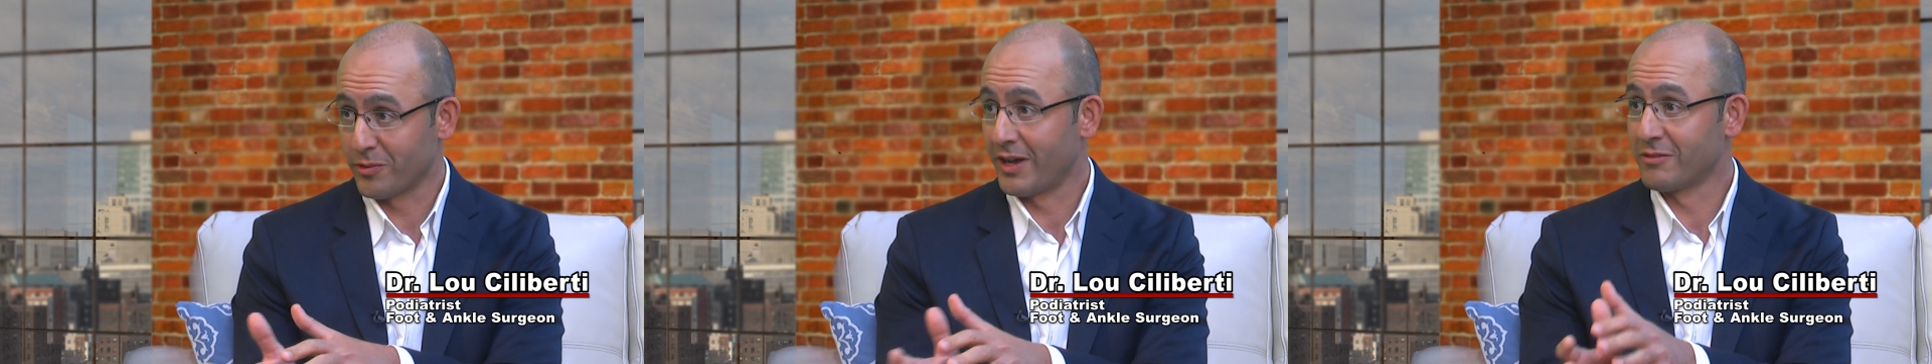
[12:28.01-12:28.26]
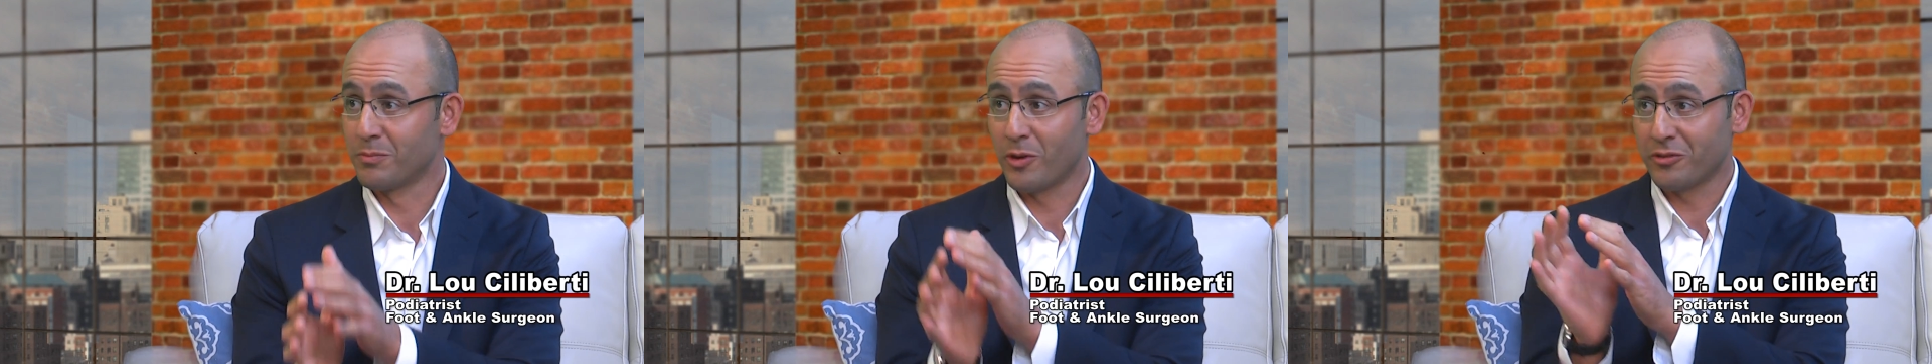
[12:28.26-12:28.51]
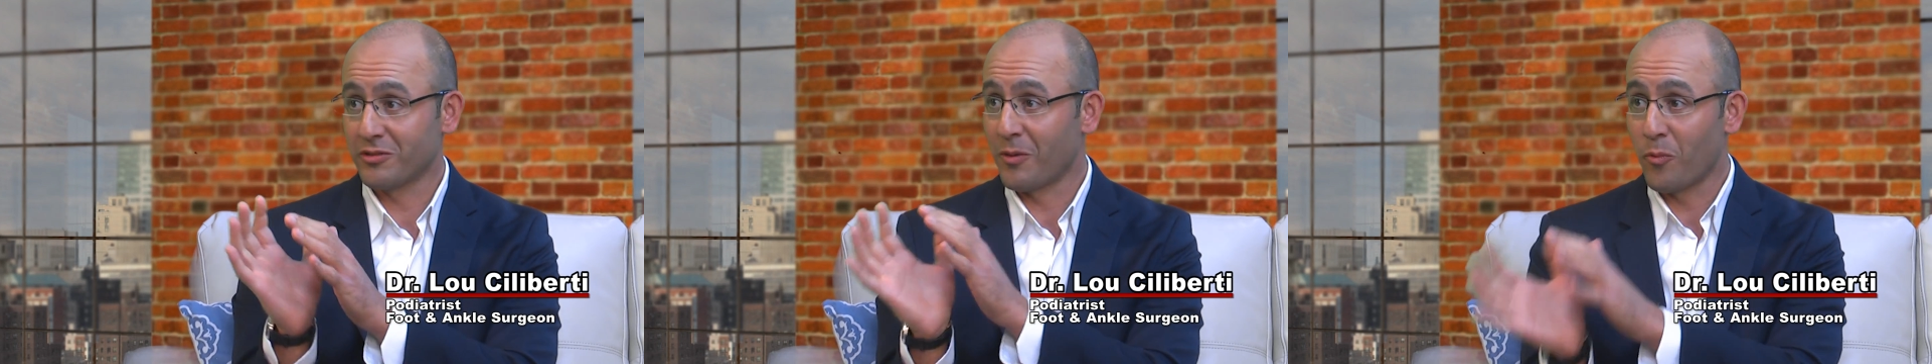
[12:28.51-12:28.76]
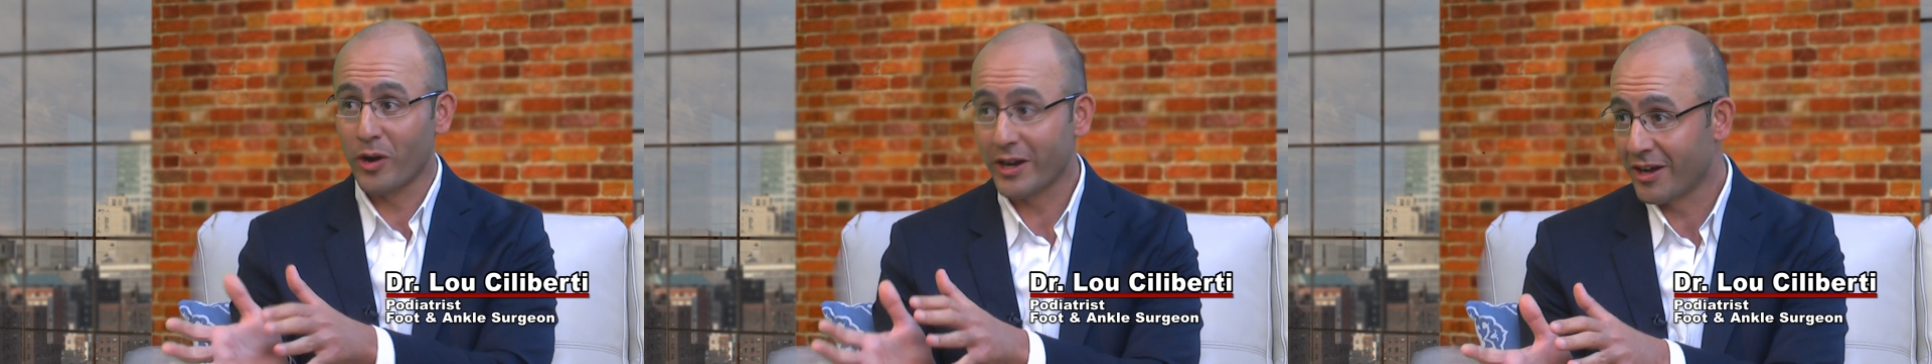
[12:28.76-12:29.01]
as much as I
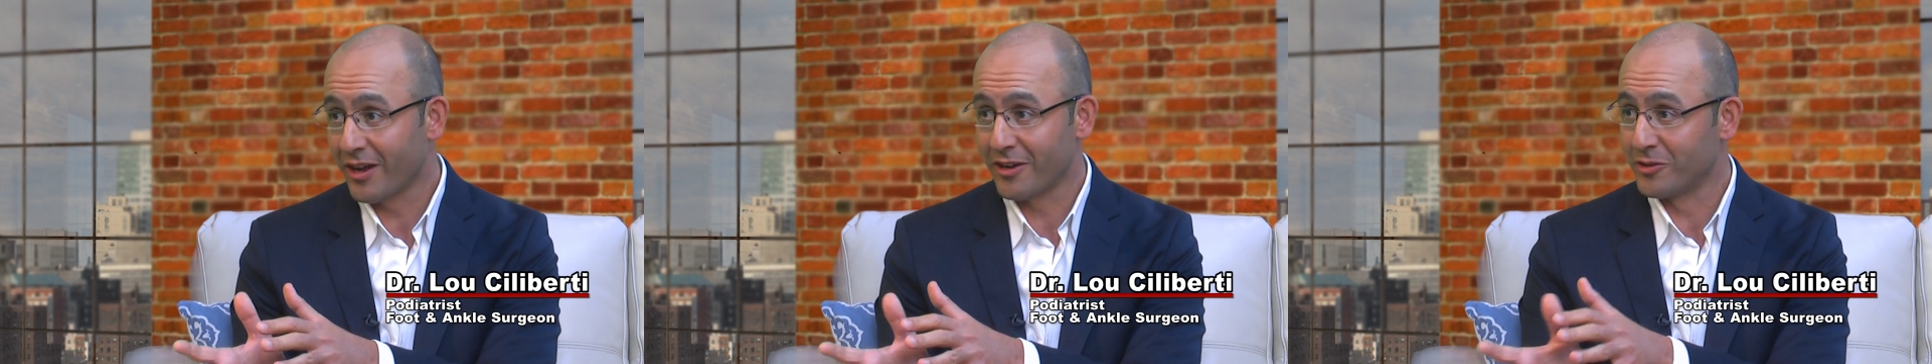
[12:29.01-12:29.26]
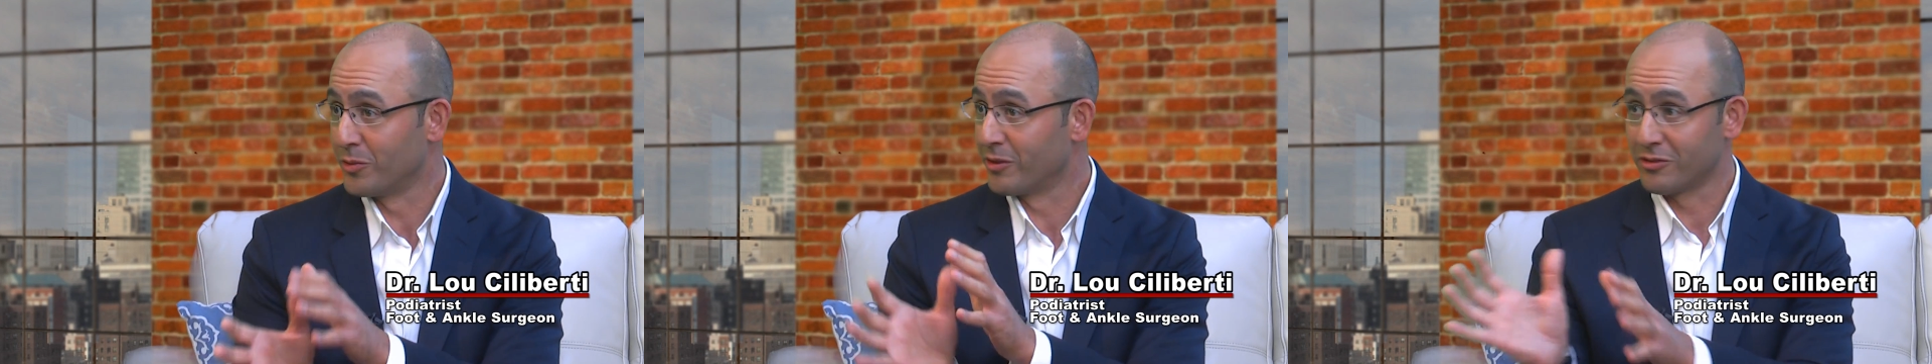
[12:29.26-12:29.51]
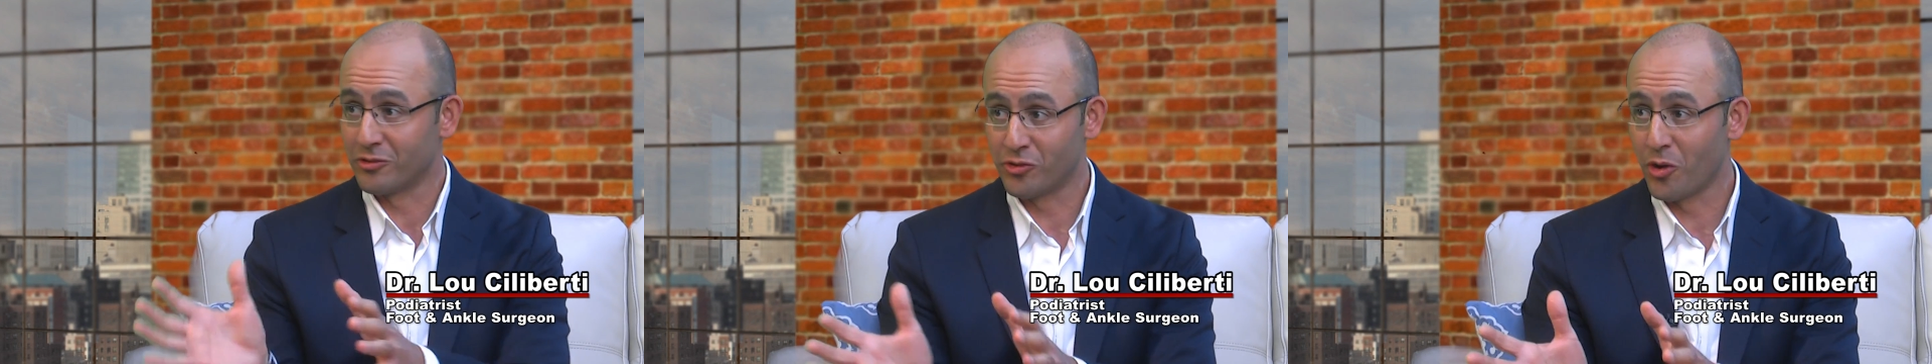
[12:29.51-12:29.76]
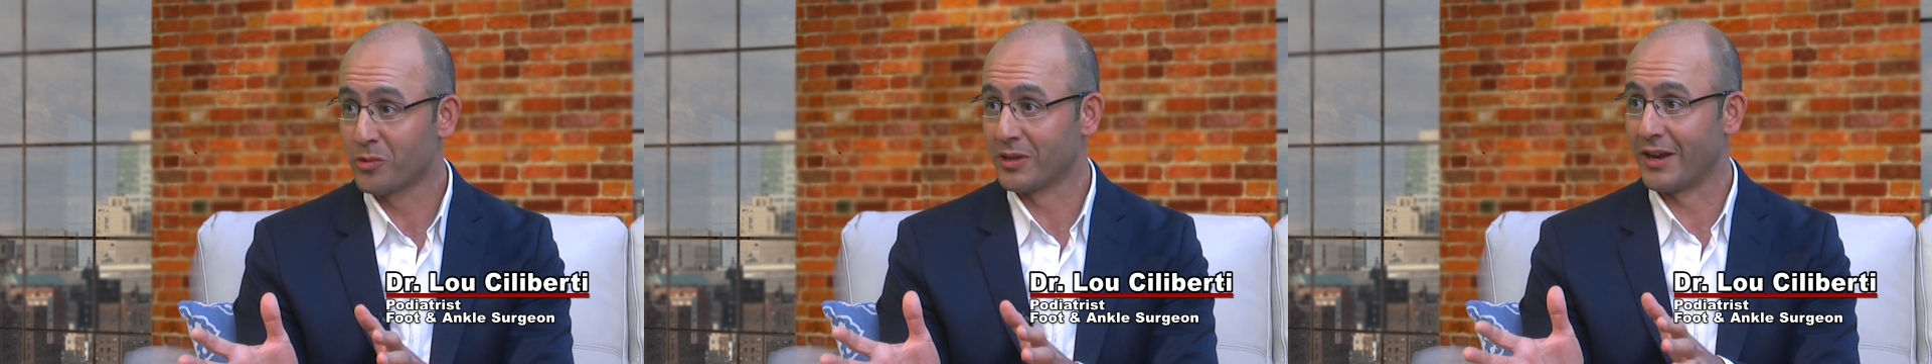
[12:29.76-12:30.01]
want to cut on you, and it's a
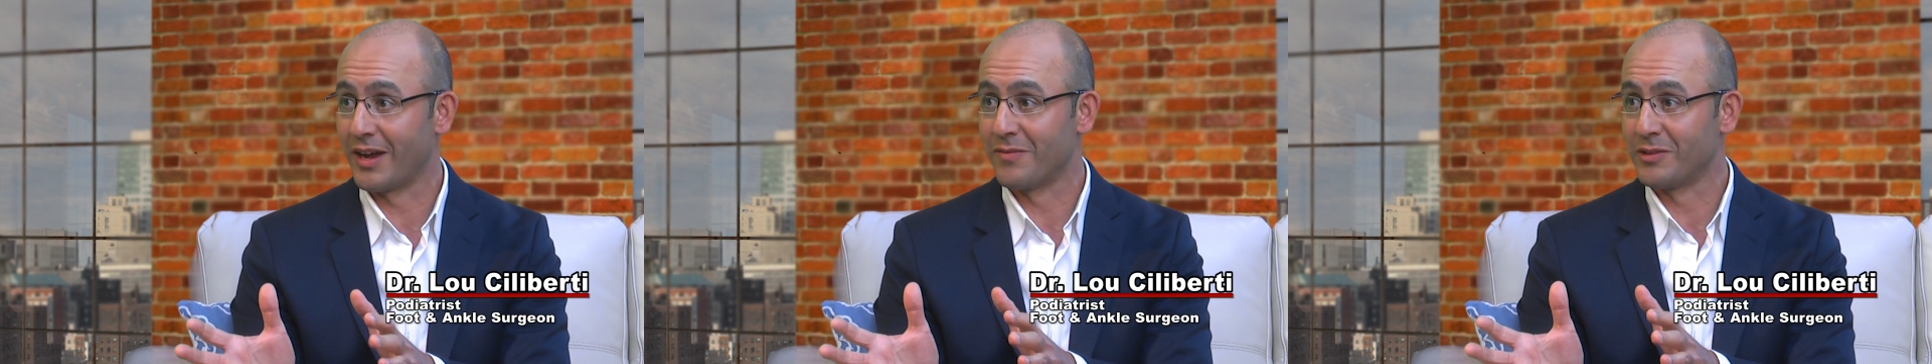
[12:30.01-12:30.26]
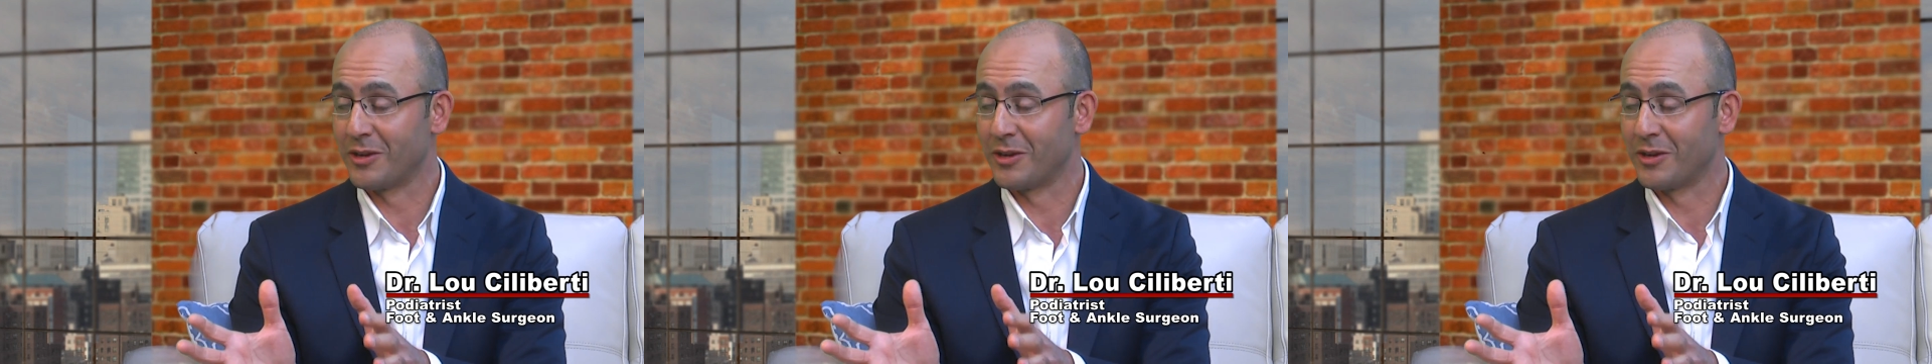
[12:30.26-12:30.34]
joke that I have in the